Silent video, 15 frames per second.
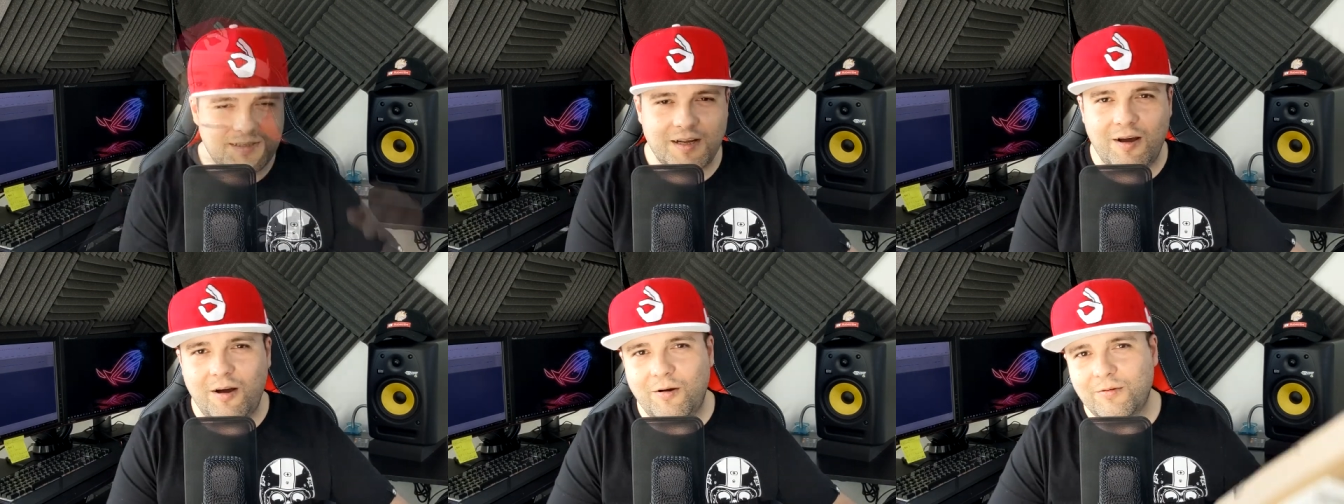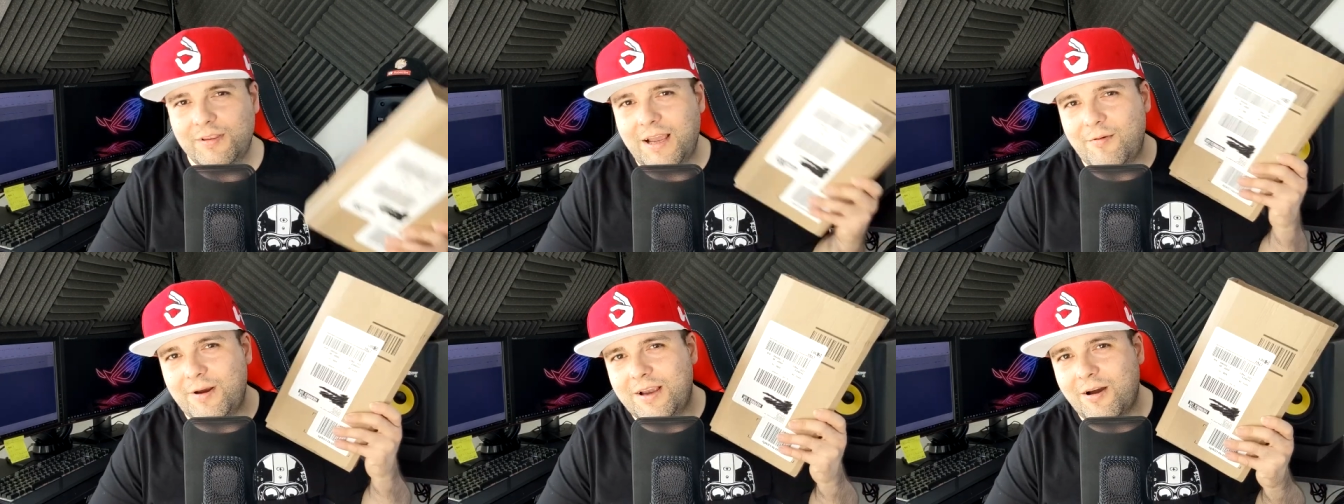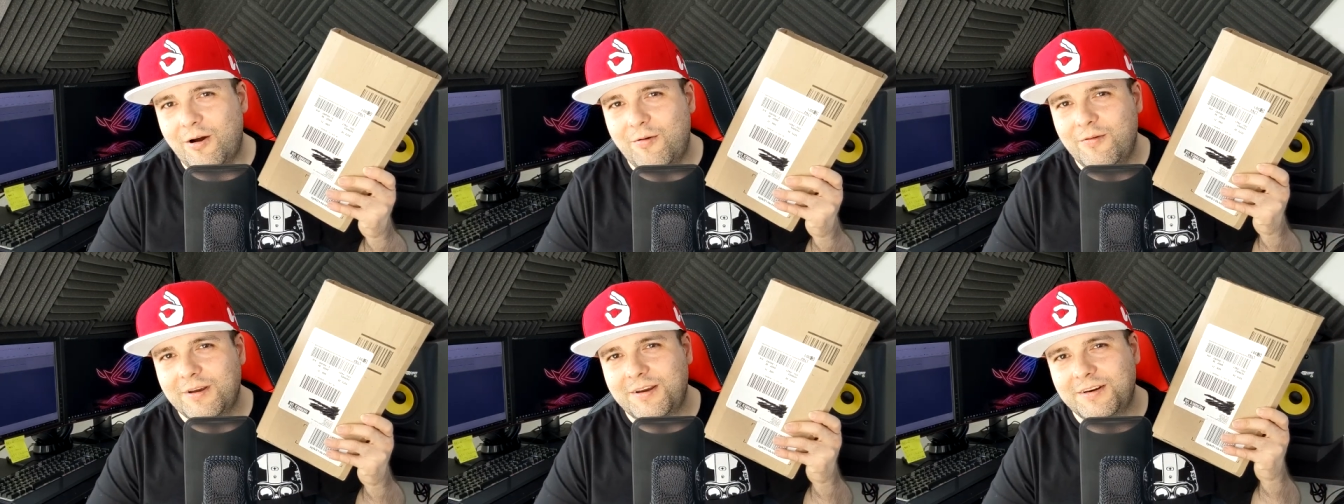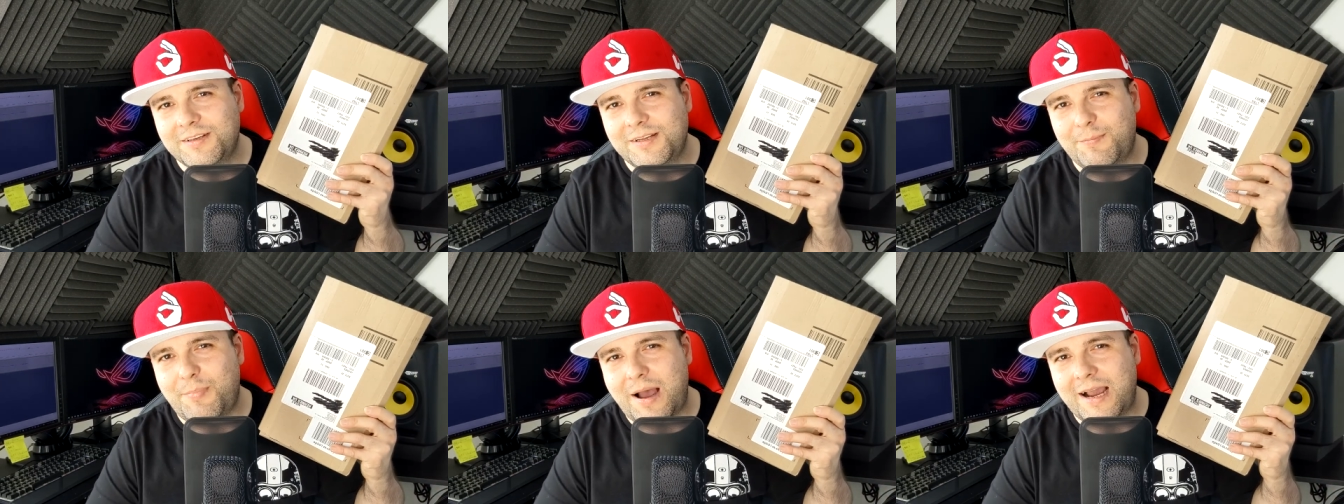So there we go,
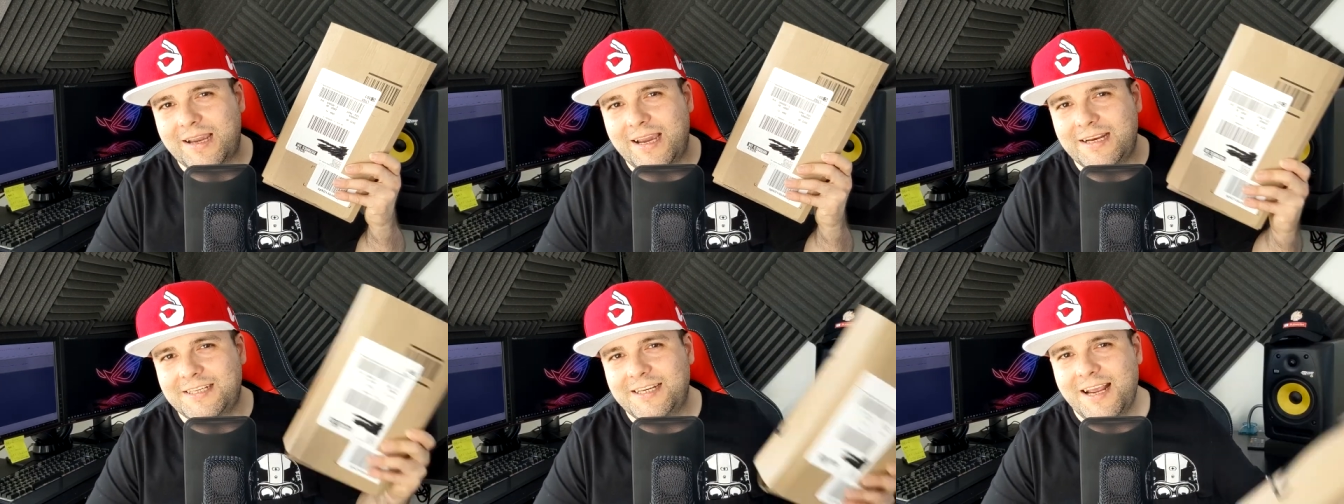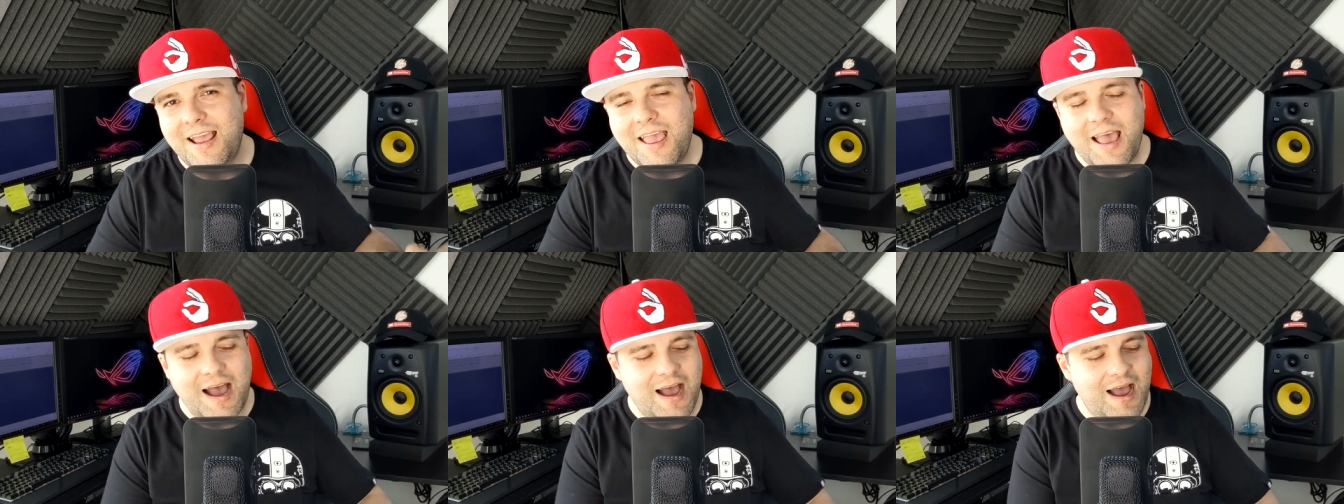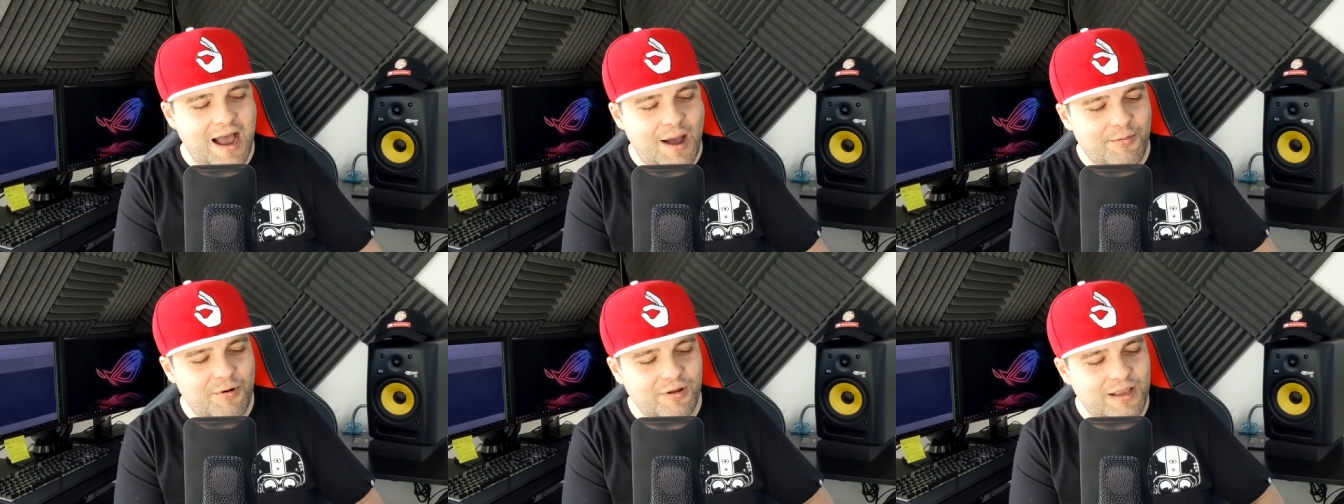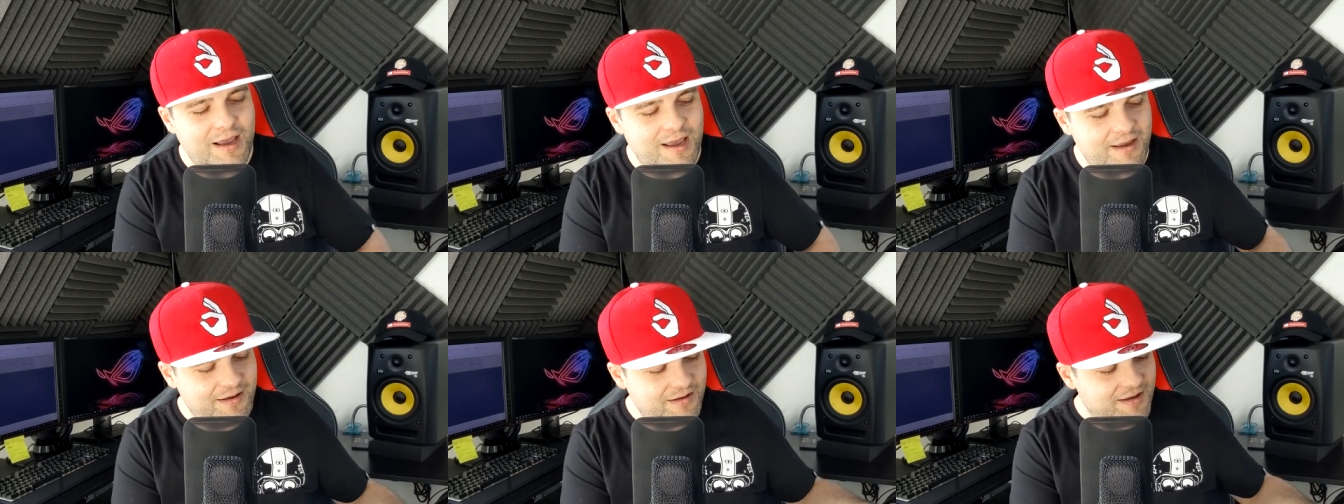here's a package. Uh, I'm
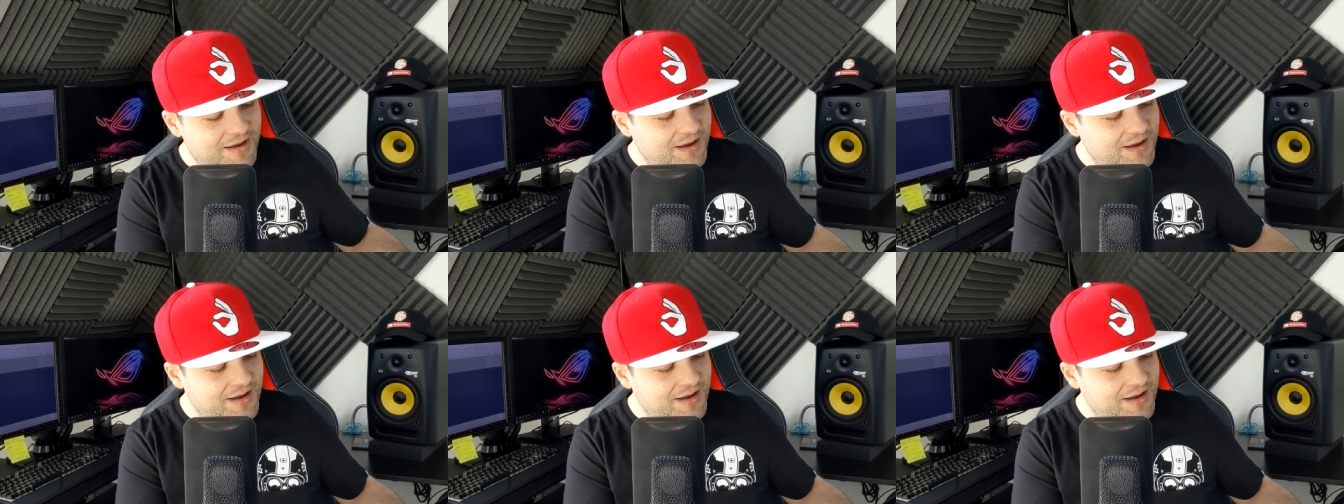gonna